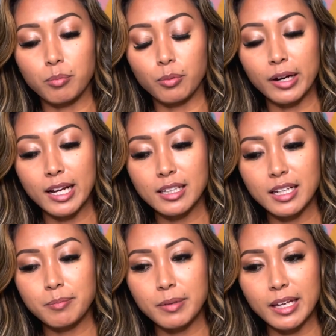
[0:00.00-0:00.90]

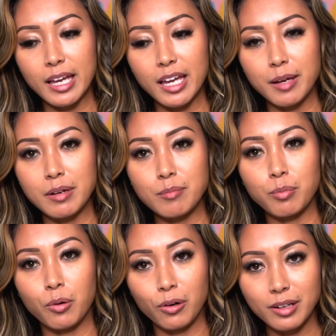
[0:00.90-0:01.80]
branding became
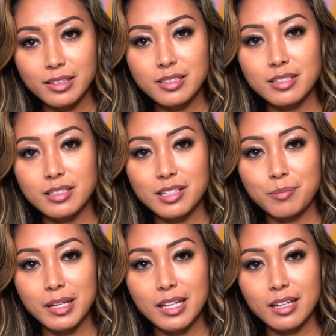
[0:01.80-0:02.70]
important to
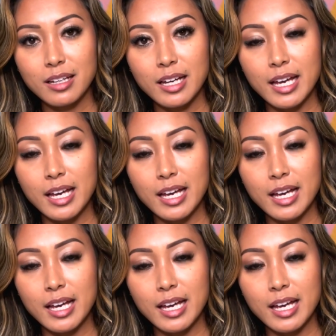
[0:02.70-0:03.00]
me,